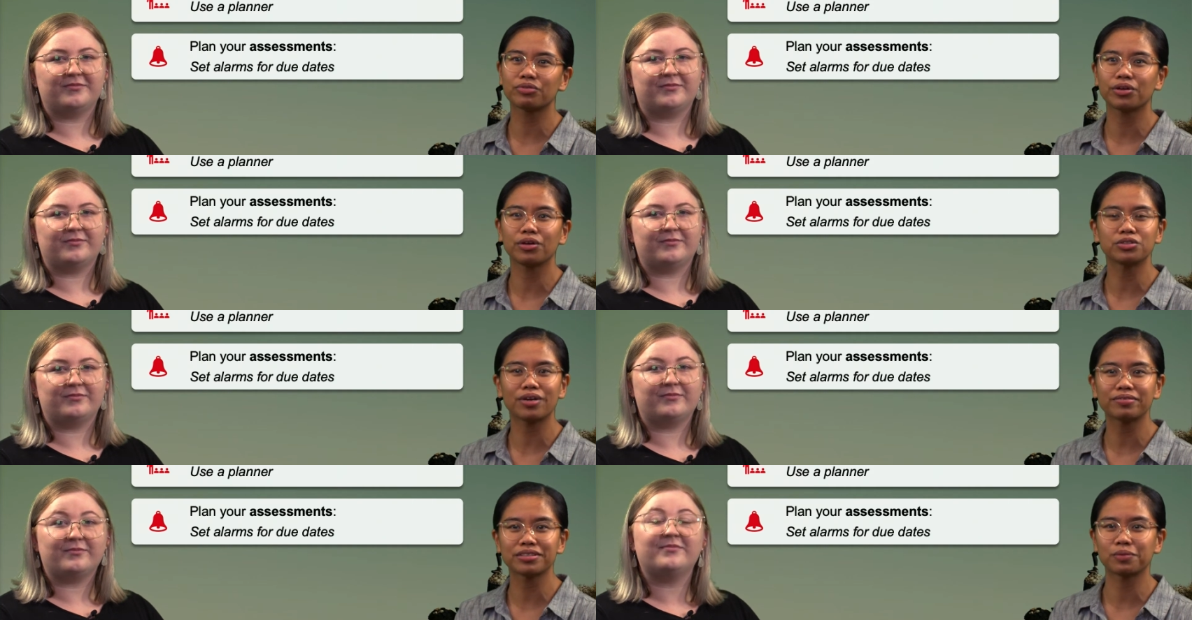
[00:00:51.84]
Speaker 1: for your
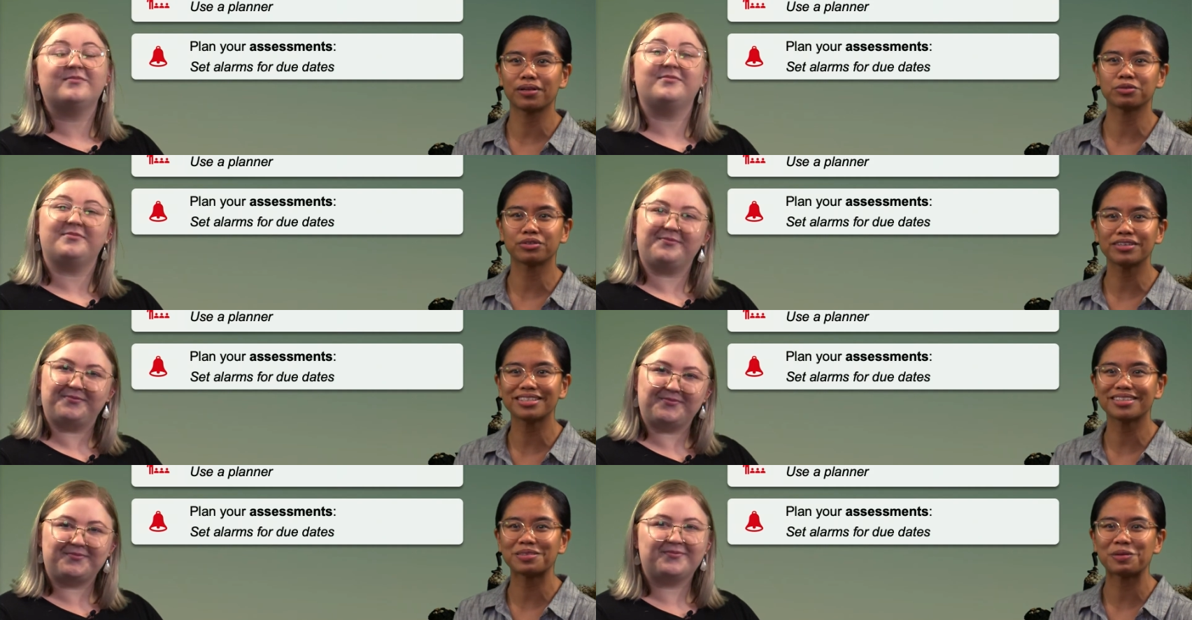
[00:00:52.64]
drafts as well as
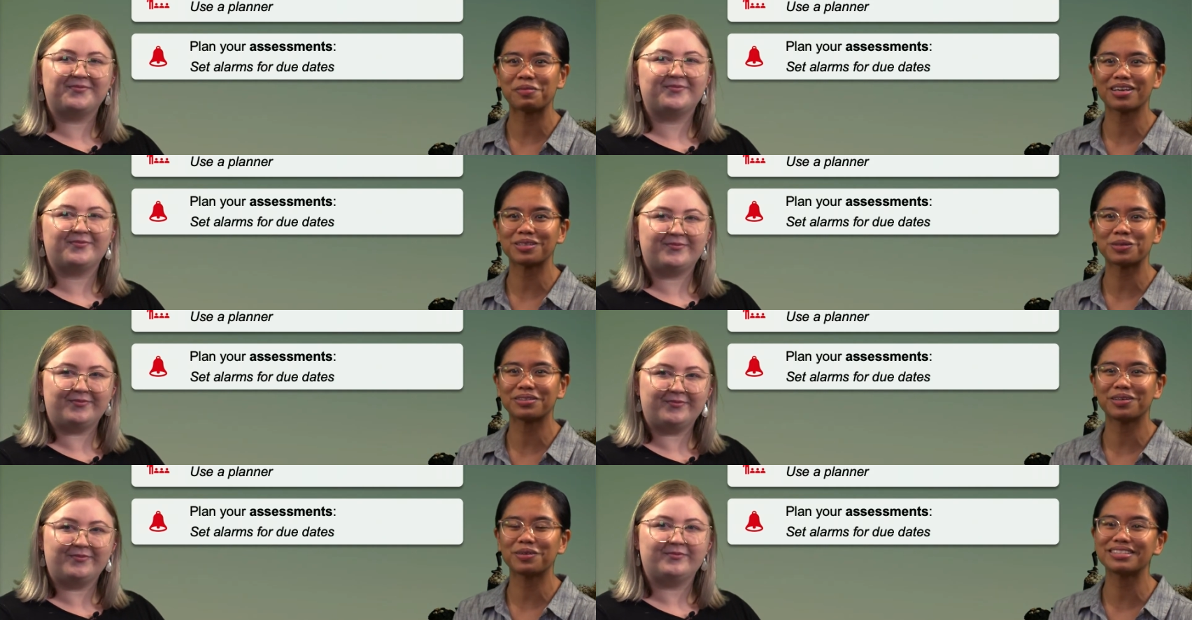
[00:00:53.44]
revision to make sure
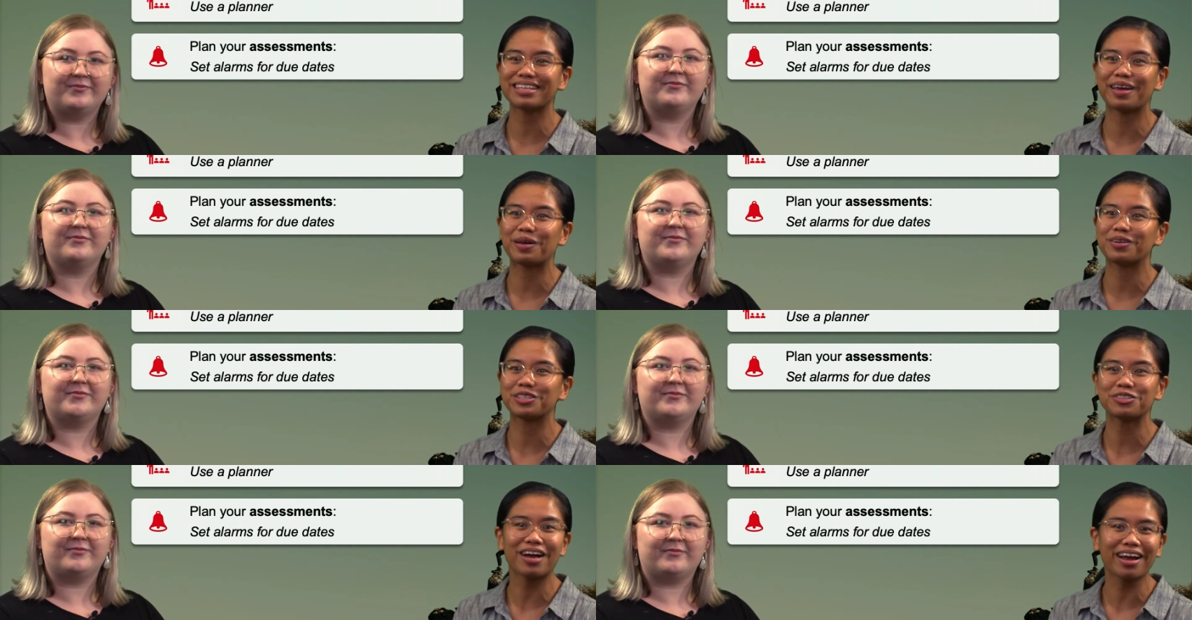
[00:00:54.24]
that you're staying
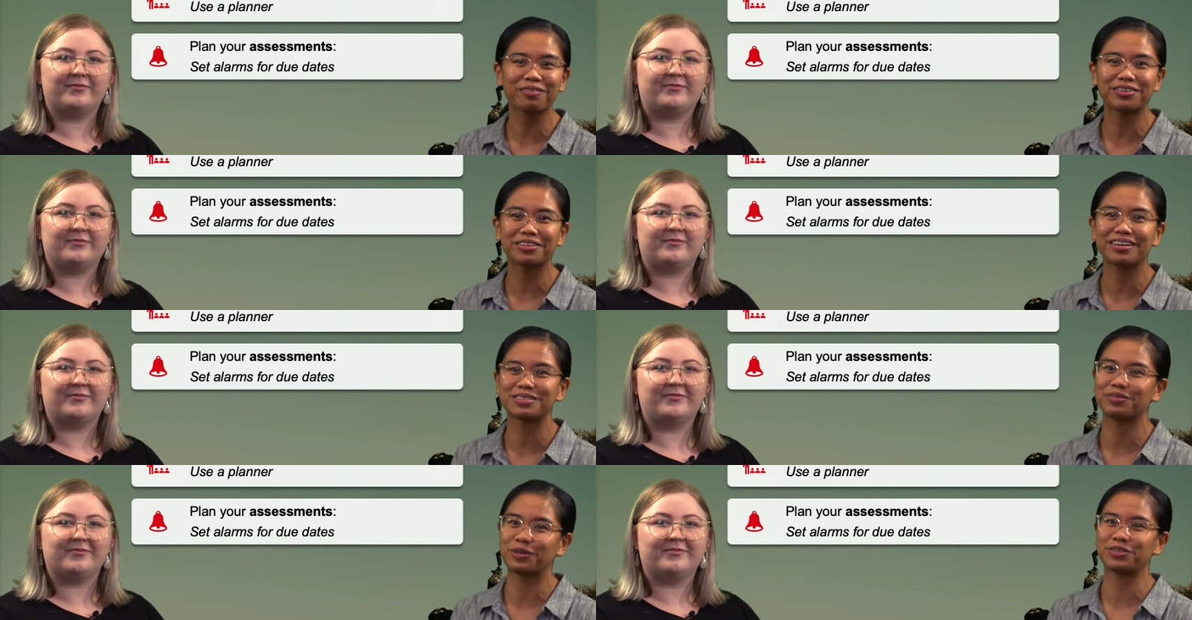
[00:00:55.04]
on track for the
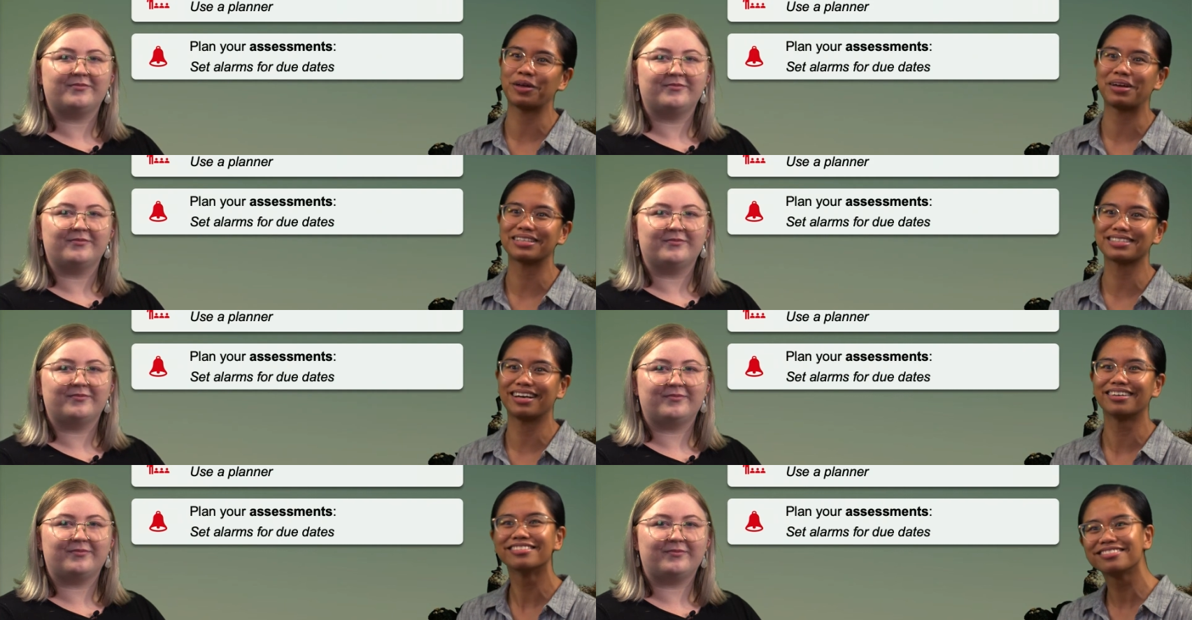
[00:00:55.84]
rest of your
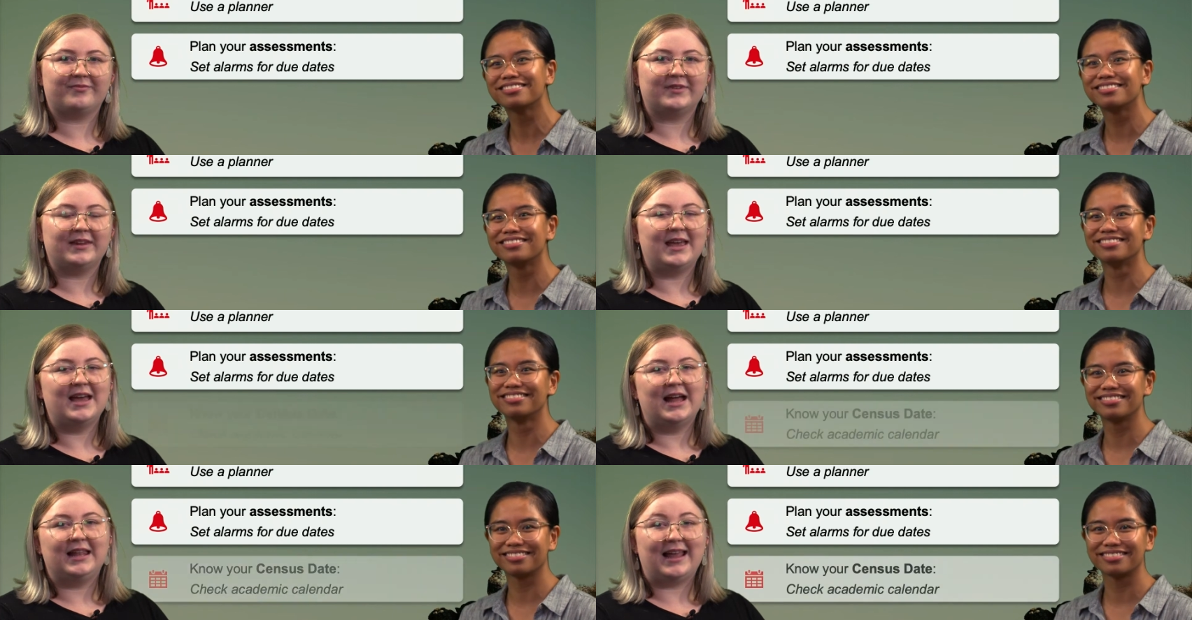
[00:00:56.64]
trimester.
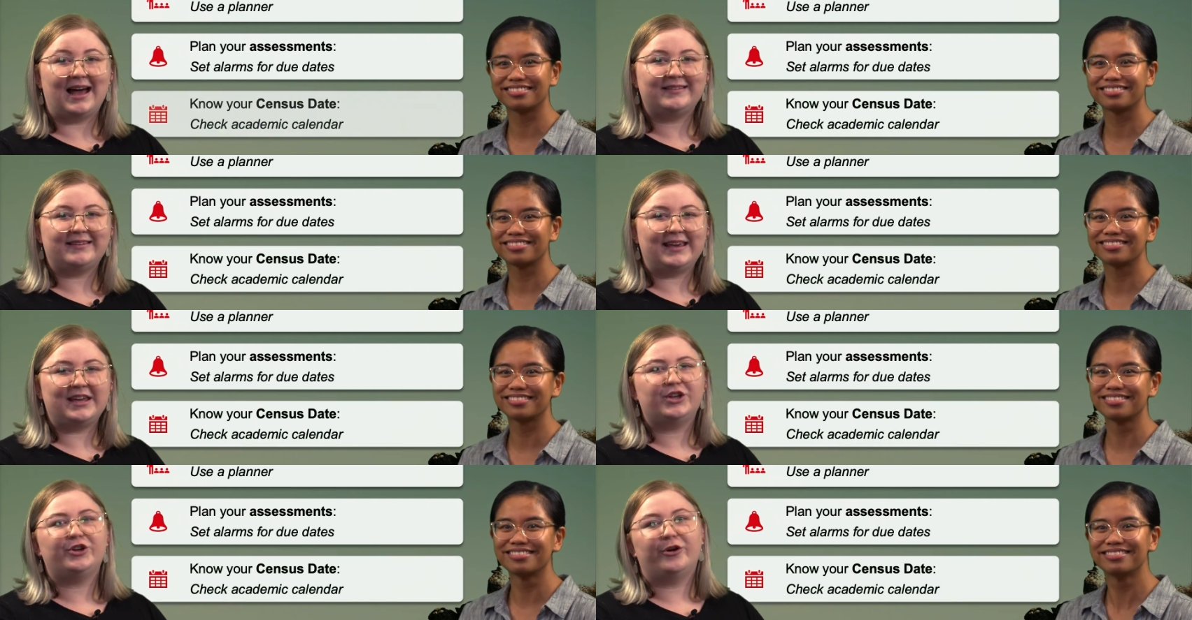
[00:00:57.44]

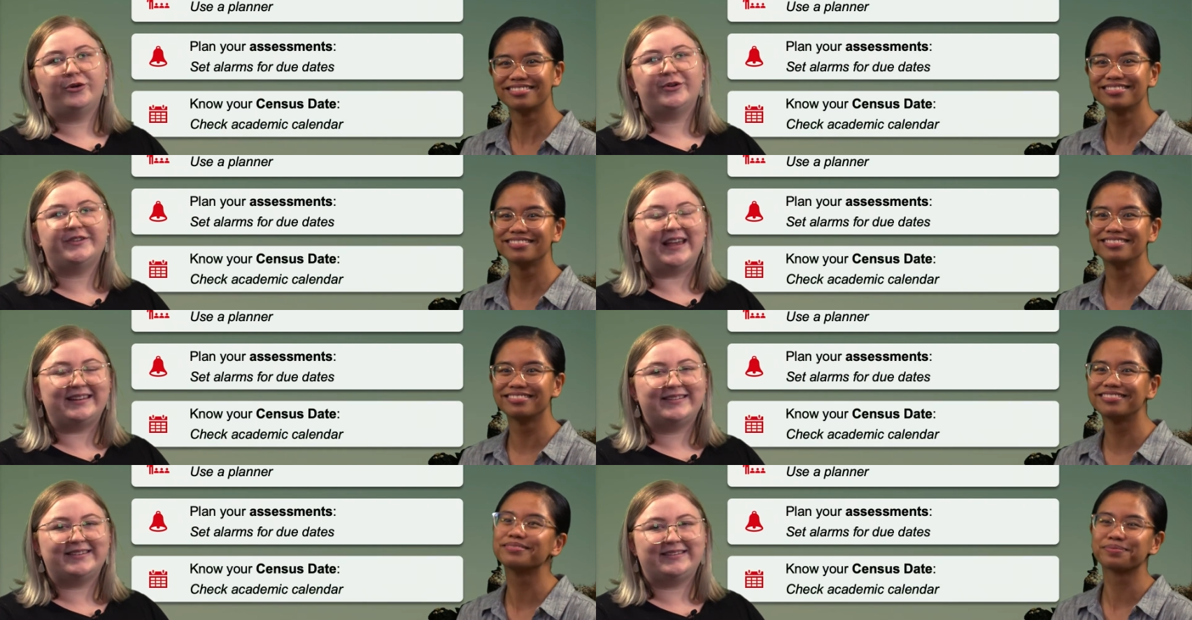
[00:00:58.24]
Speaker 2: Lastly, know your
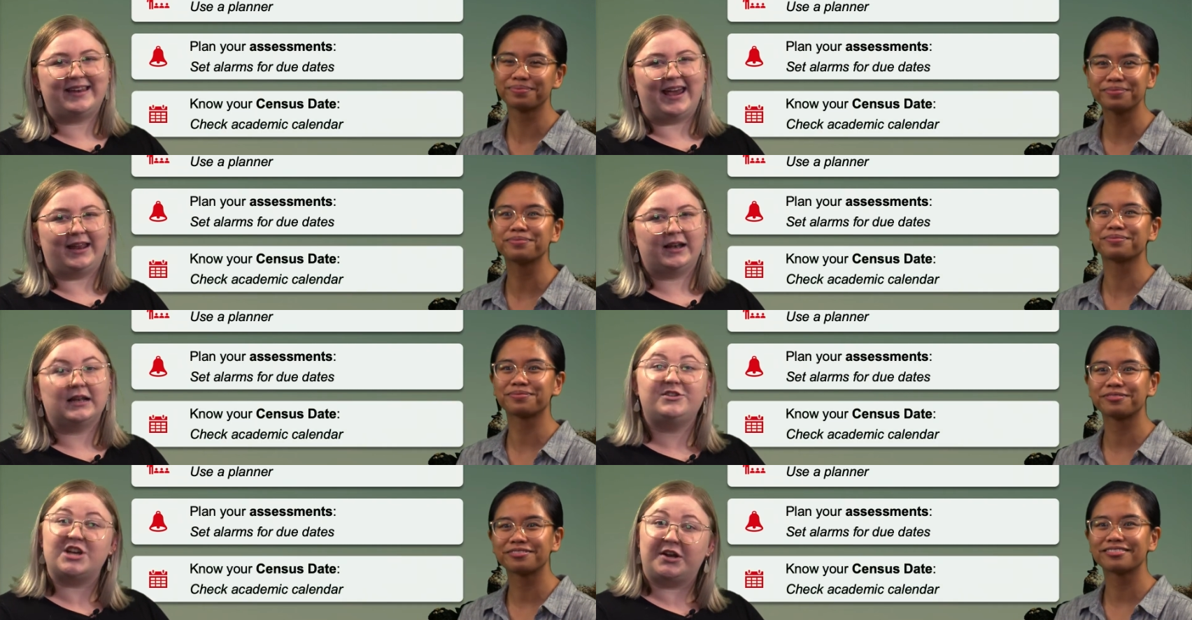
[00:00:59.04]
census date.
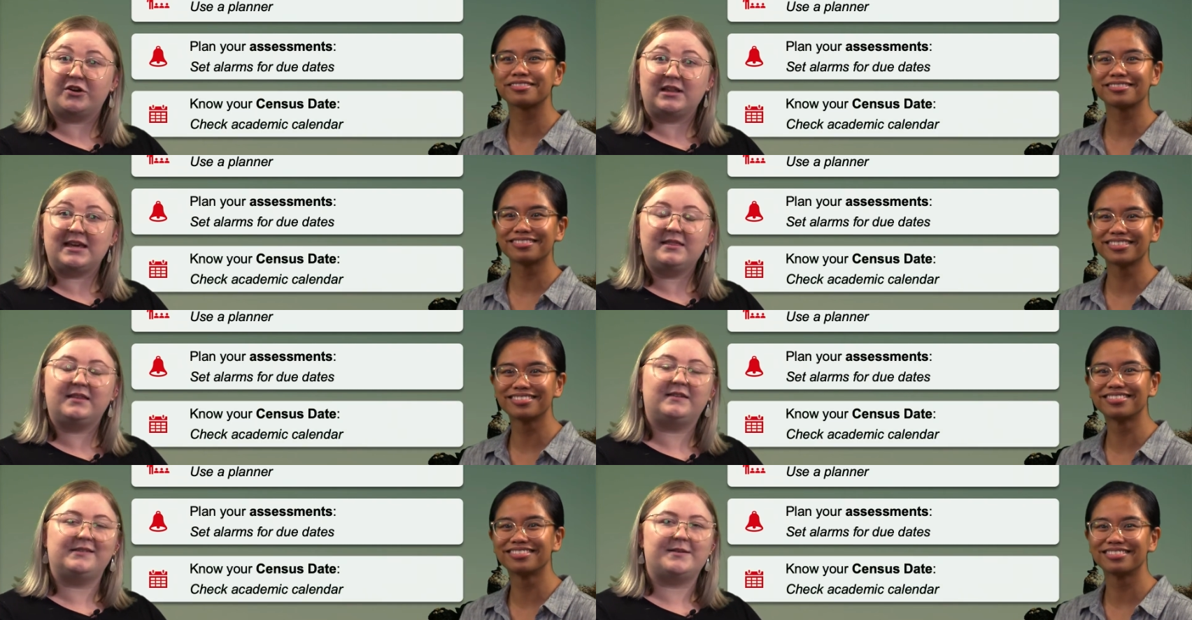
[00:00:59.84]
Generally,
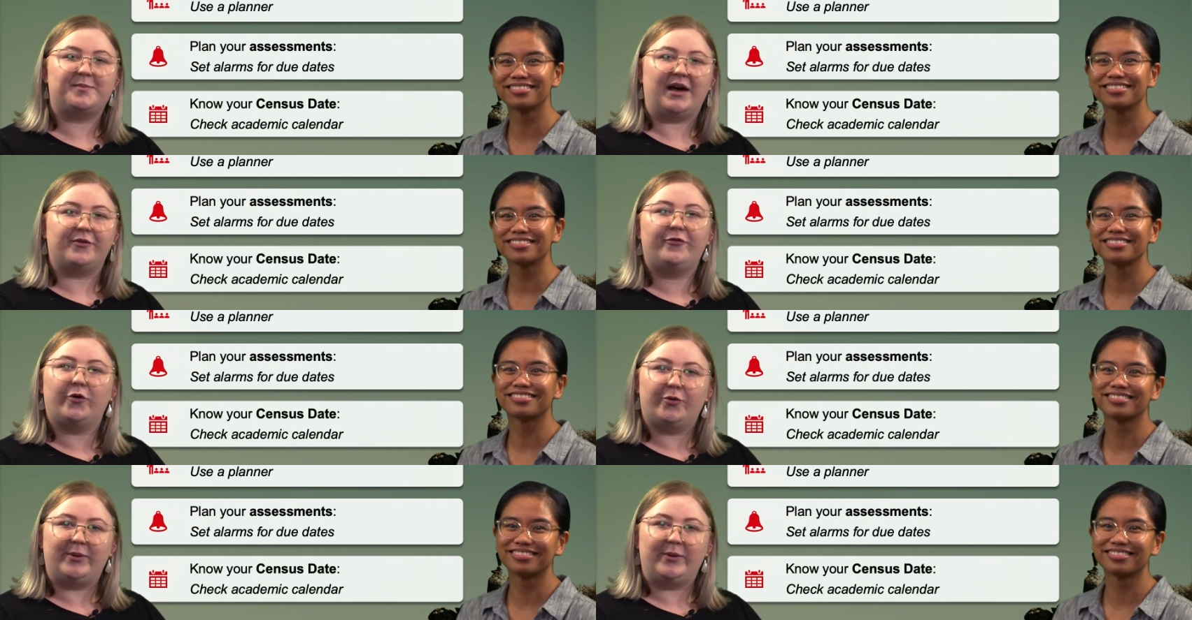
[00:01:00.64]
this is about four